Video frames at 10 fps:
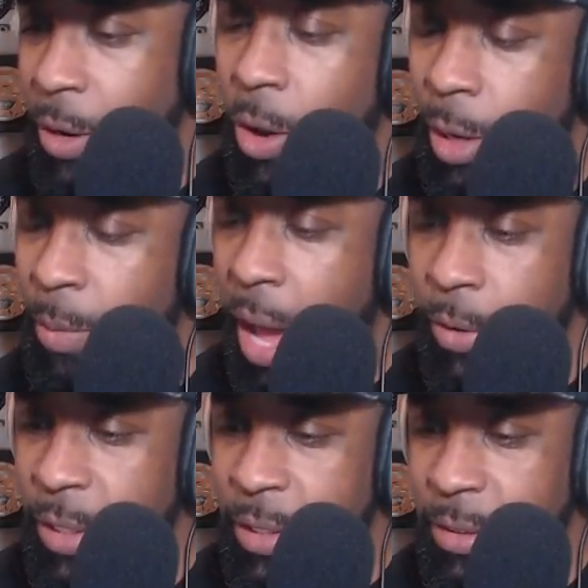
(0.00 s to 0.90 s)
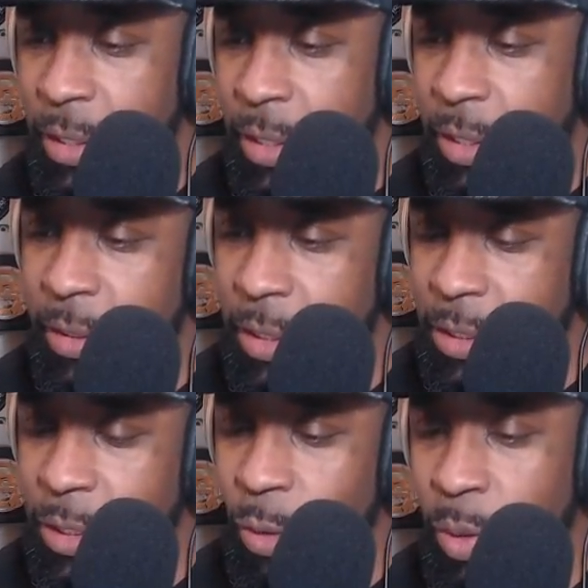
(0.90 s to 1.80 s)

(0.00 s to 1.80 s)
call him out and look stupid.